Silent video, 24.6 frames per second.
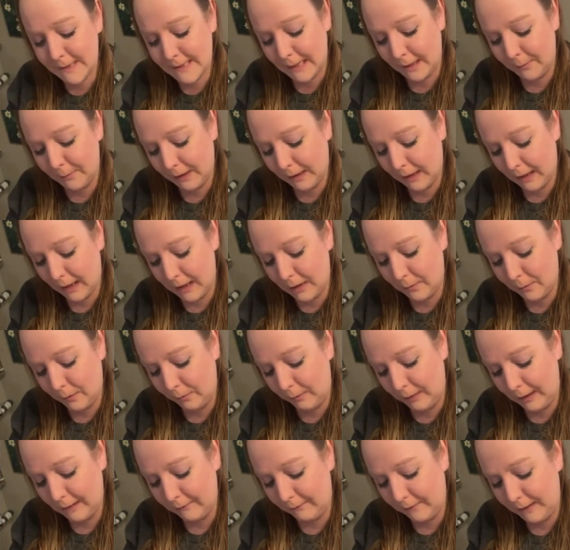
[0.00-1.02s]
as I would like
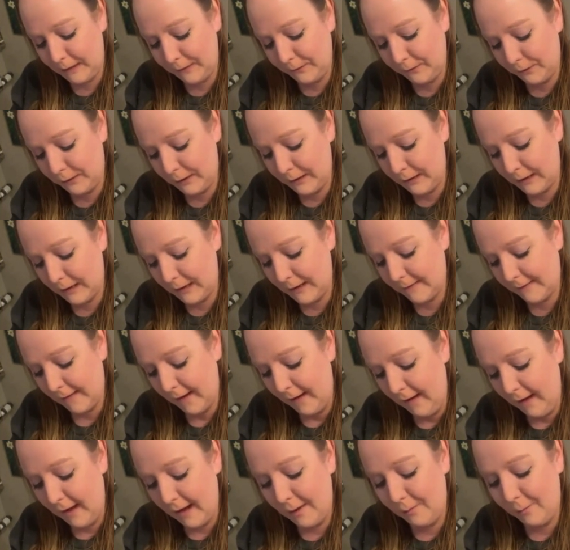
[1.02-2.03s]
when we have e-learning days.
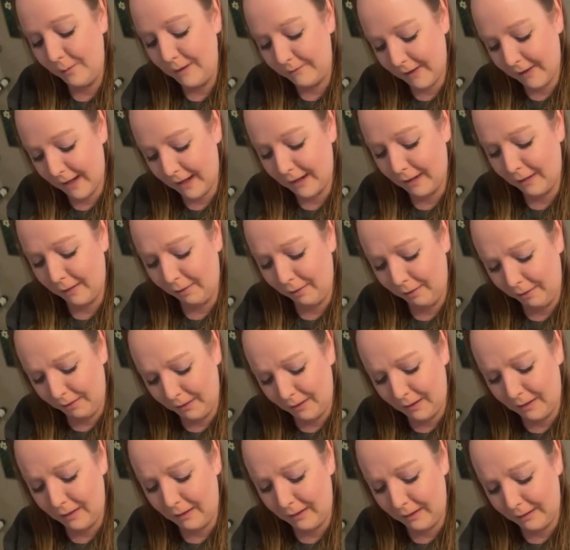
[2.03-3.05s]
And we've had a
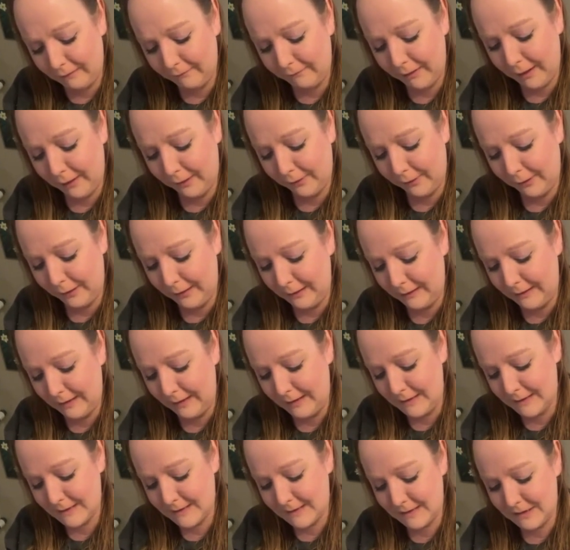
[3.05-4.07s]
lot of e-learning
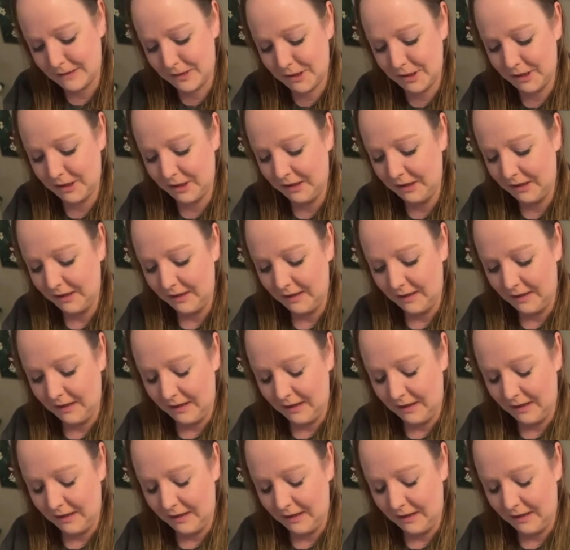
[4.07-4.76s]
days this year.